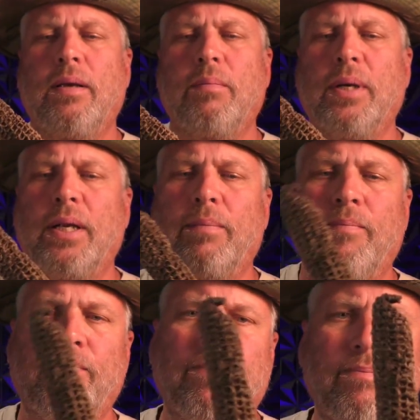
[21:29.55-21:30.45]
But
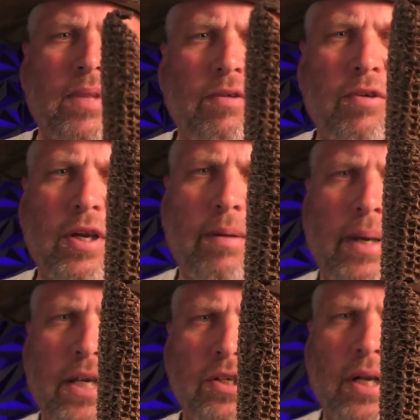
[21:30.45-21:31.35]
if you can
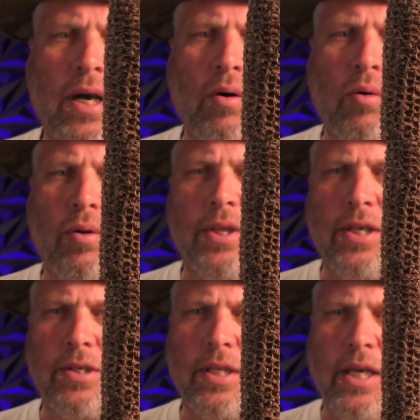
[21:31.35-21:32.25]
imagine how old
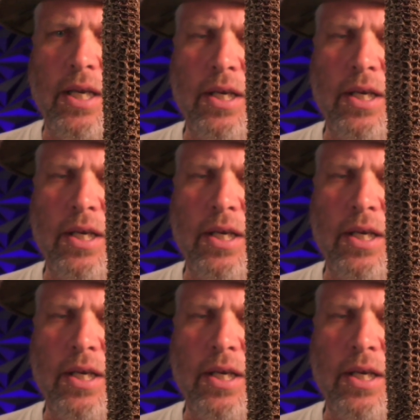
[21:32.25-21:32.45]
this thing